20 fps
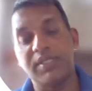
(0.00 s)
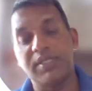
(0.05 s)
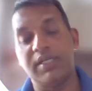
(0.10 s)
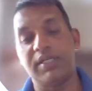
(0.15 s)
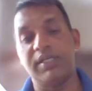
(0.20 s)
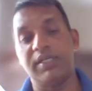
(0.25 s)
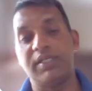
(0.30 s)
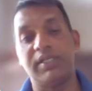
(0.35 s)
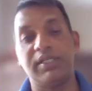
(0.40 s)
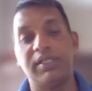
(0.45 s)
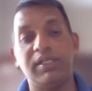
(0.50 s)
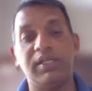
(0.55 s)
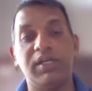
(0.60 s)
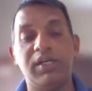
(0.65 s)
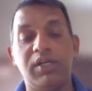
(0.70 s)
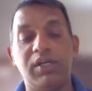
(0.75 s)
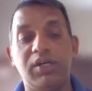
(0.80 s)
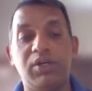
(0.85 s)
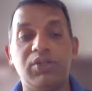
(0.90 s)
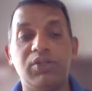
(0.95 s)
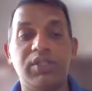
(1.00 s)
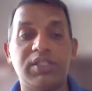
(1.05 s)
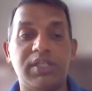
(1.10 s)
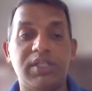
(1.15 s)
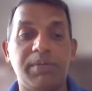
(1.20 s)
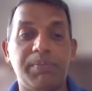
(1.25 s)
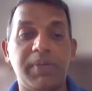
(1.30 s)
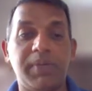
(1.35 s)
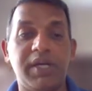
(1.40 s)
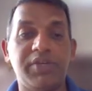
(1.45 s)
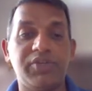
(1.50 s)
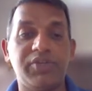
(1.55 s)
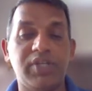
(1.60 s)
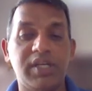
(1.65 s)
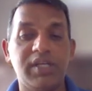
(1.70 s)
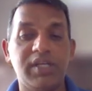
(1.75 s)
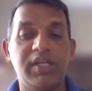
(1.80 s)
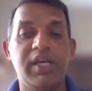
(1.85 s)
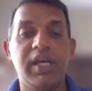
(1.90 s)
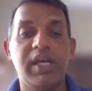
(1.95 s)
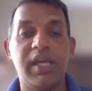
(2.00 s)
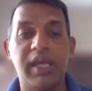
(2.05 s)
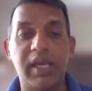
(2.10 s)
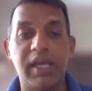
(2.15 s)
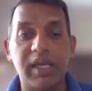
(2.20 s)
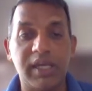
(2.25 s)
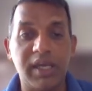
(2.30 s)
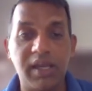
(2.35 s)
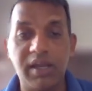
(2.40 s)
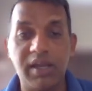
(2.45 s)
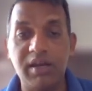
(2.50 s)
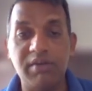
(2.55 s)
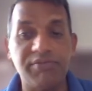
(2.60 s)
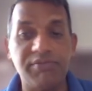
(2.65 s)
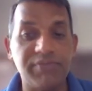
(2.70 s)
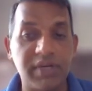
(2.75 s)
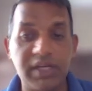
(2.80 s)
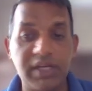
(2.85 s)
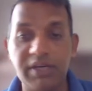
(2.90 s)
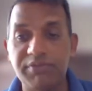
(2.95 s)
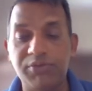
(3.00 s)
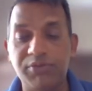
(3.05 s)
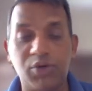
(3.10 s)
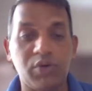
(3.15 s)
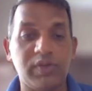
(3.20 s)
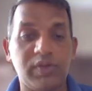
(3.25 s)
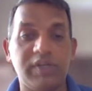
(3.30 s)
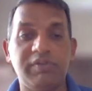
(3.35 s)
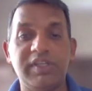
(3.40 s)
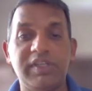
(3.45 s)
on the supply chain, again filling forward.